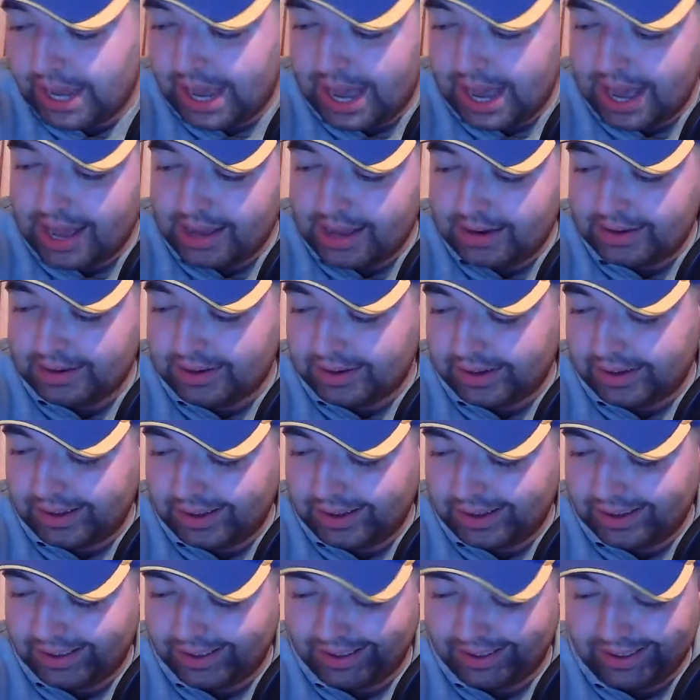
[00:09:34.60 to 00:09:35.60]
and
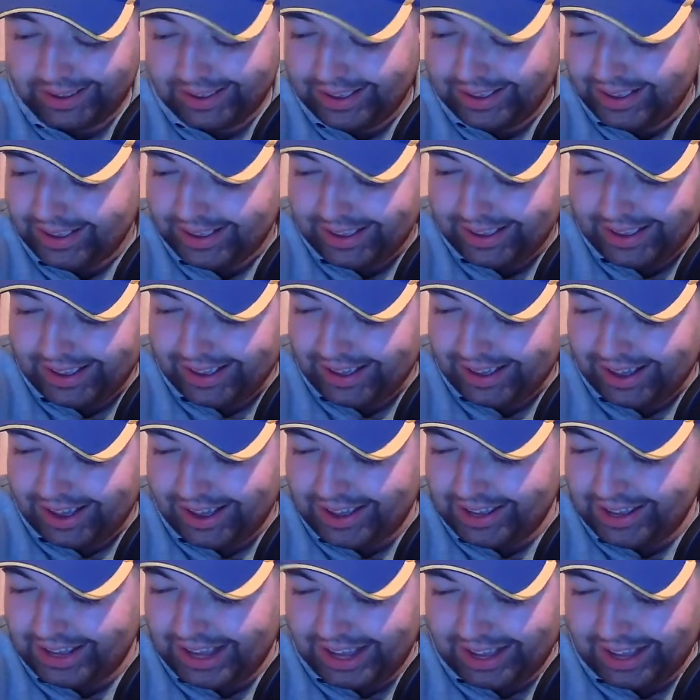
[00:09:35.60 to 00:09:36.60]

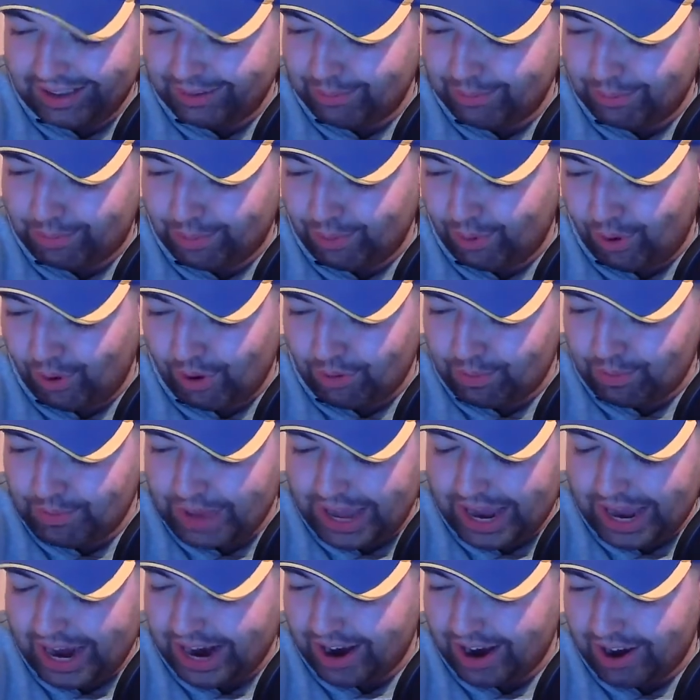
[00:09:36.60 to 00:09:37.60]
it broke
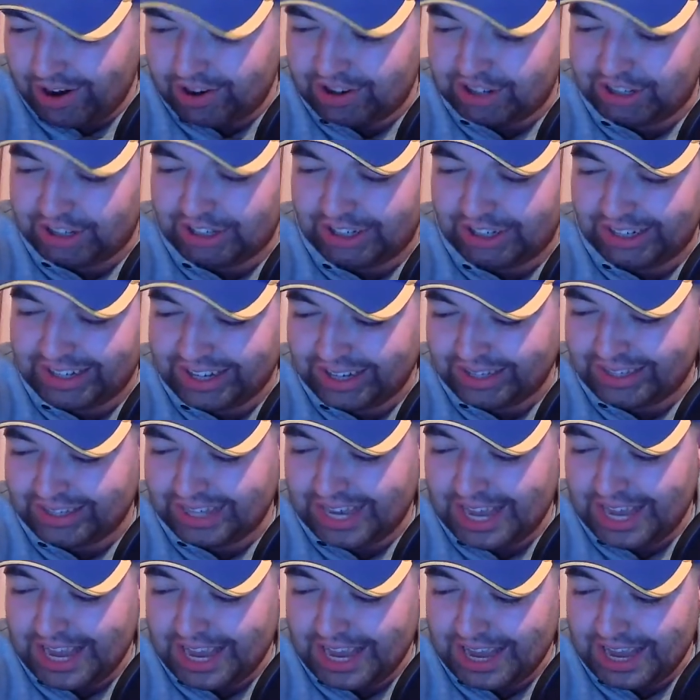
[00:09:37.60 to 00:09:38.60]
me heart to
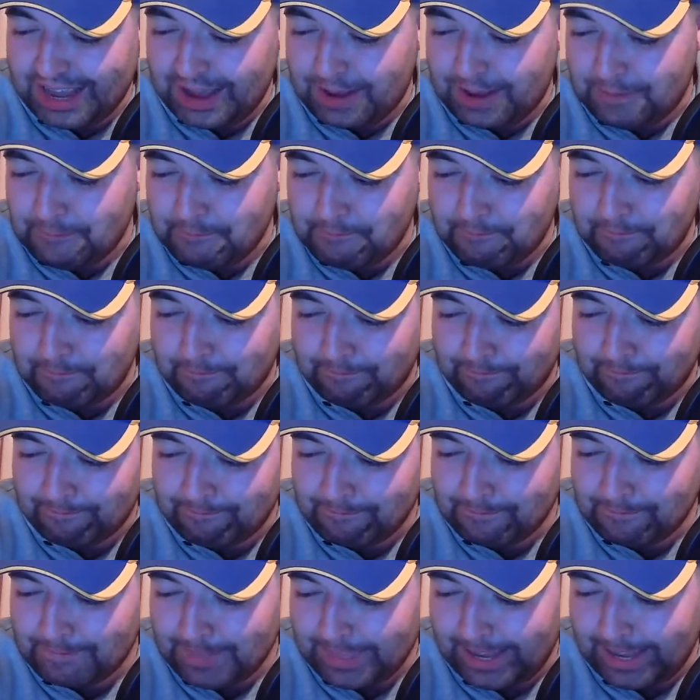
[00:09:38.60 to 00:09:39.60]
see
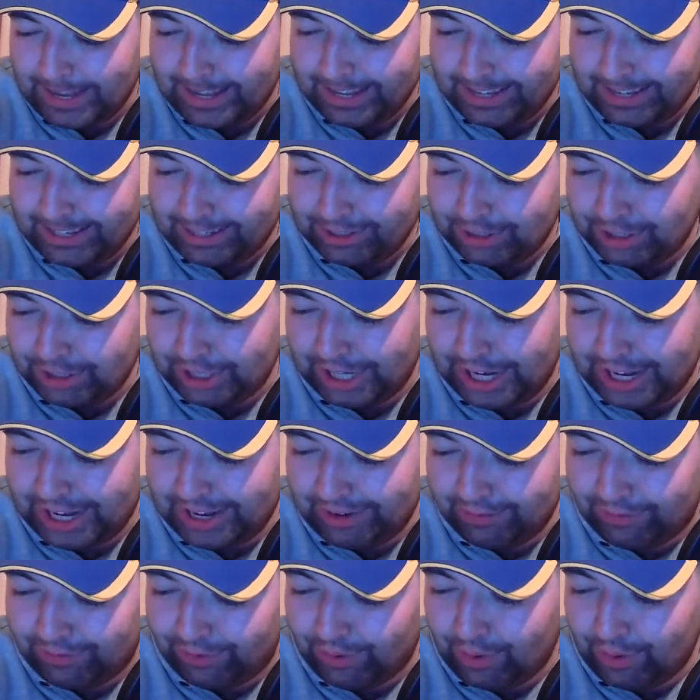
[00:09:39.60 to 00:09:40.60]

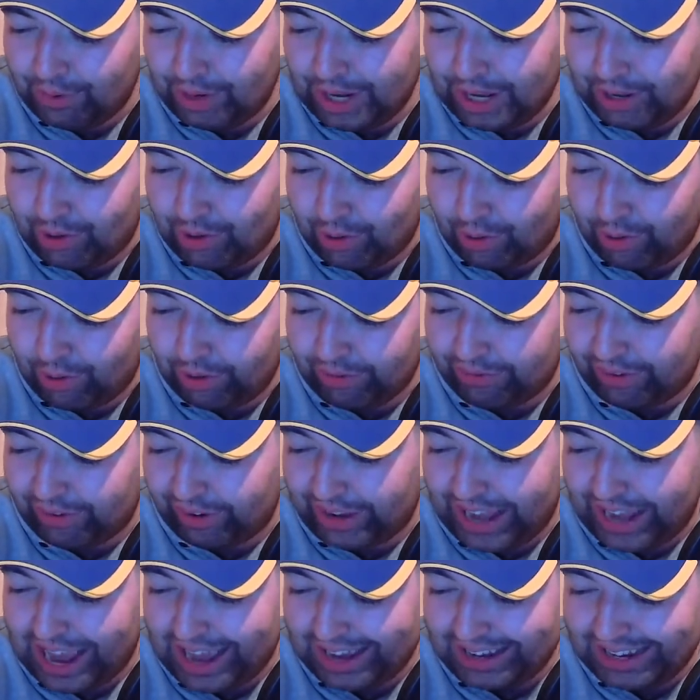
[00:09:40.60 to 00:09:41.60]
Shane Foley going for
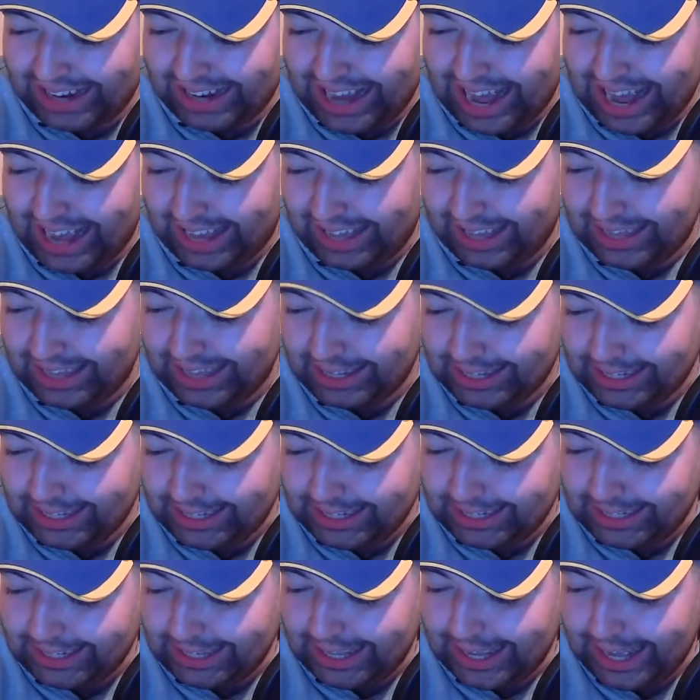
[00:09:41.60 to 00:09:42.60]
Cadillac.
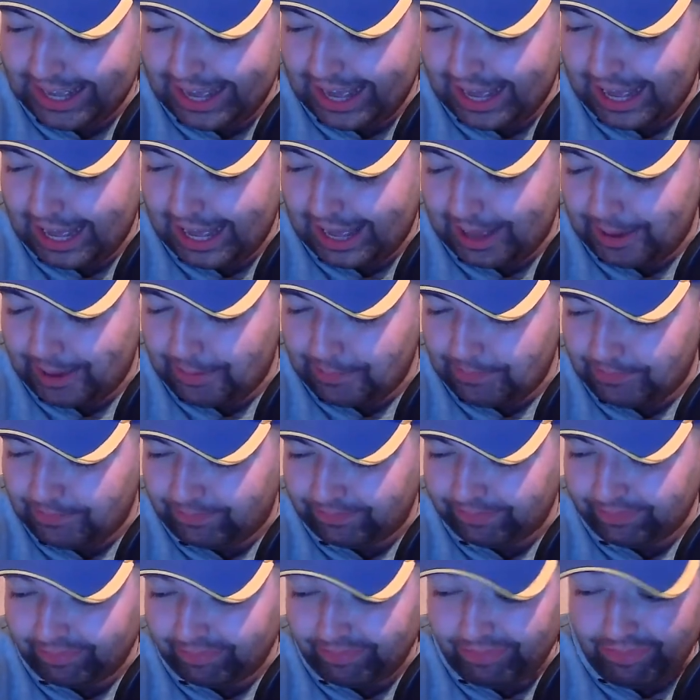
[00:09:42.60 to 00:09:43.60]

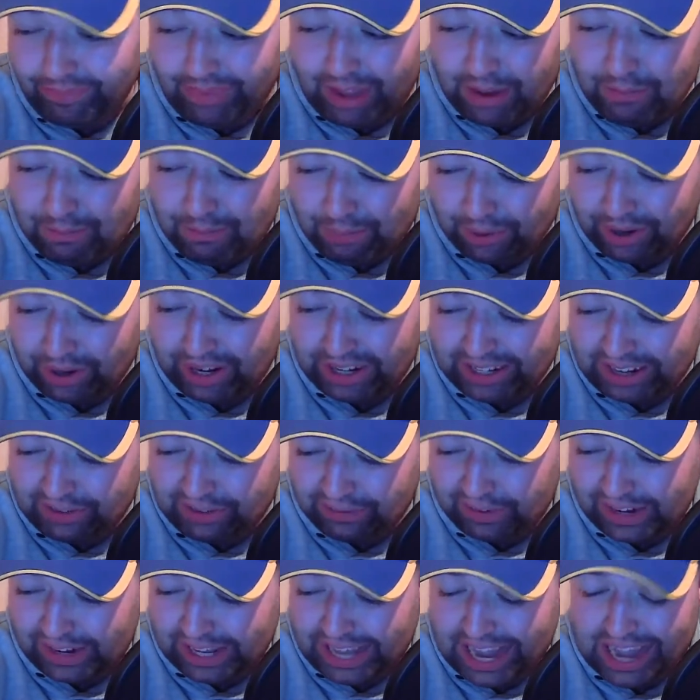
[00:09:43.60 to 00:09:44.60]
But I
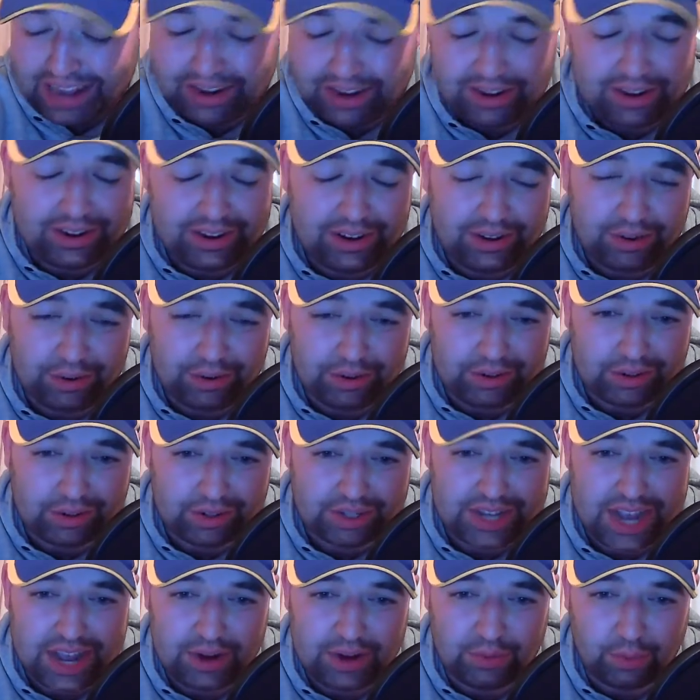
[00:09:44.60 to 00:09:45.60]
definitely can
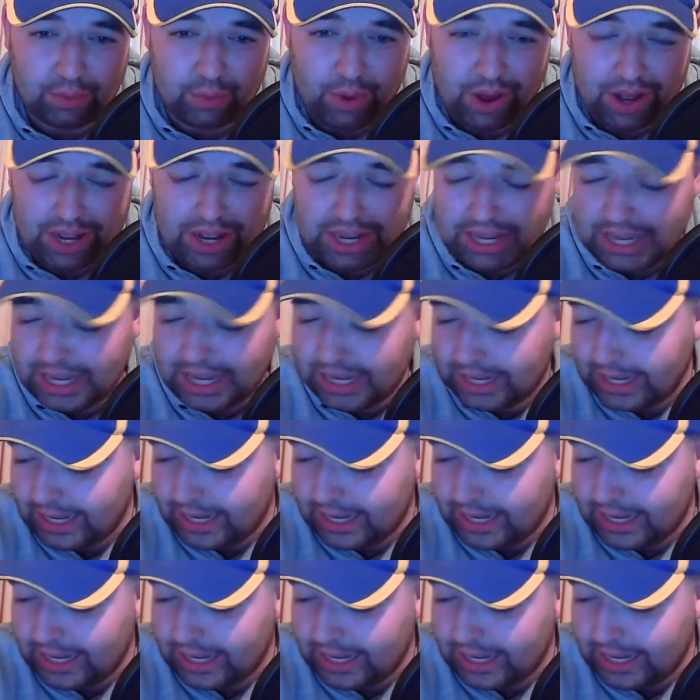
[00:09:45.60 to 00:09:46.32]
understand why.